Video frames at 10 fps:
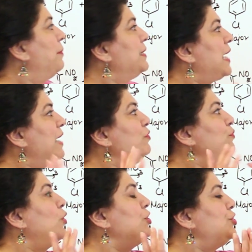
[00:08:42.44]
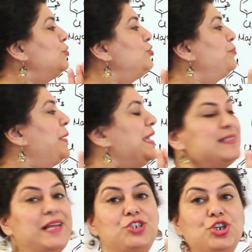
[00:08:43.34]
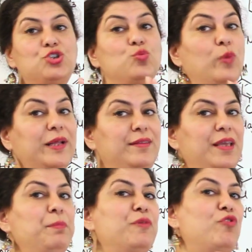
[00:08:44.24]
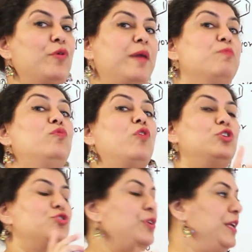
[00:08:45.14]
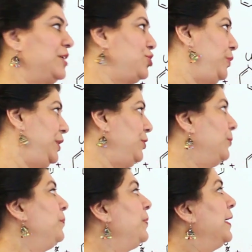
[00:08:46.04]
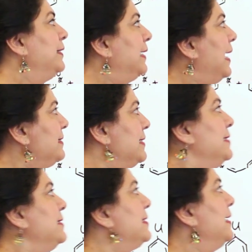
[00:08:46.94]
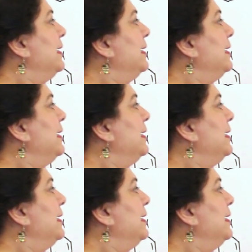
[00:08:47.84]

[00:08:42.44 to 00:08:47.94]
but I would want you to pay attention to one thing before I move on to the next video. That is